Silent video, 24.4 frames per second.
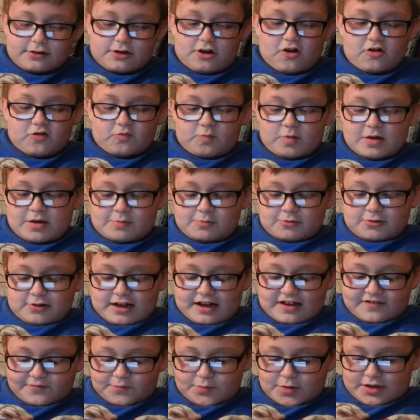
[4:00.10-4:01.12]
long people
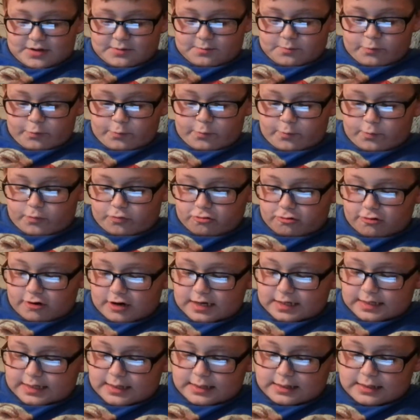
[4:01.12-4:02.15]
have been
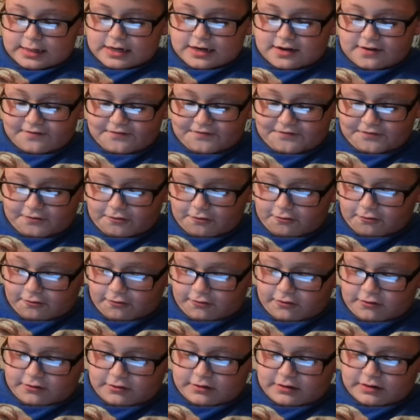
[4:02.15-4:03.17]
president
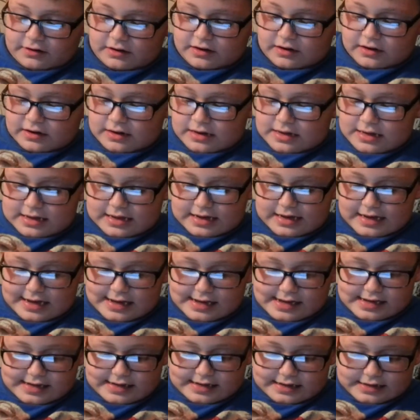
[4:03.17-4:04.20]
for,
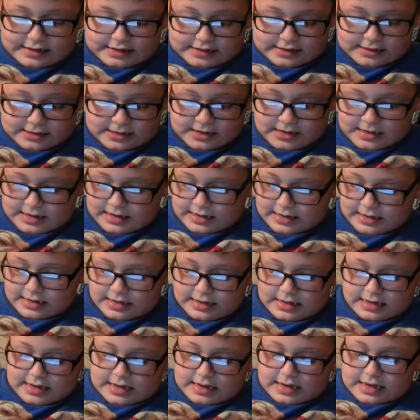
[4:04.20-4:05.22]
and
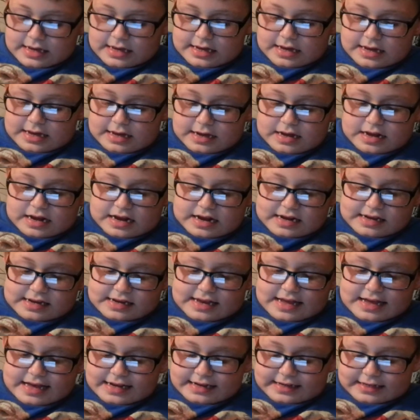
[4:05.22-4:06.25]

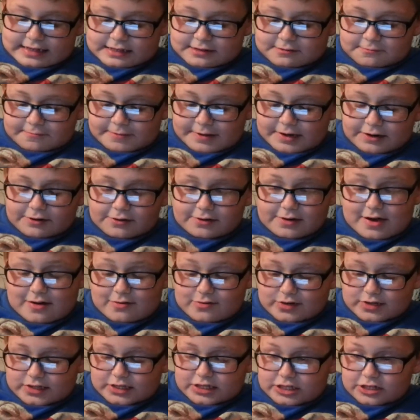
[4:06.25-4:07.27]
next, we are
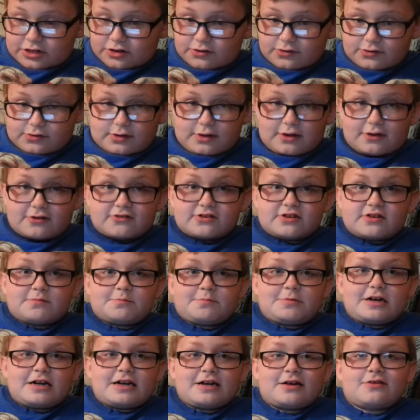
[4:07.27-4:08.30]
going to learn
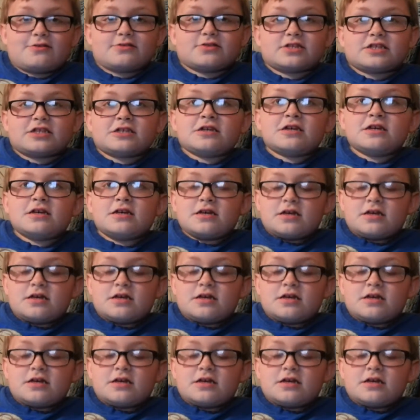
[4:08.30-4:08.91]
about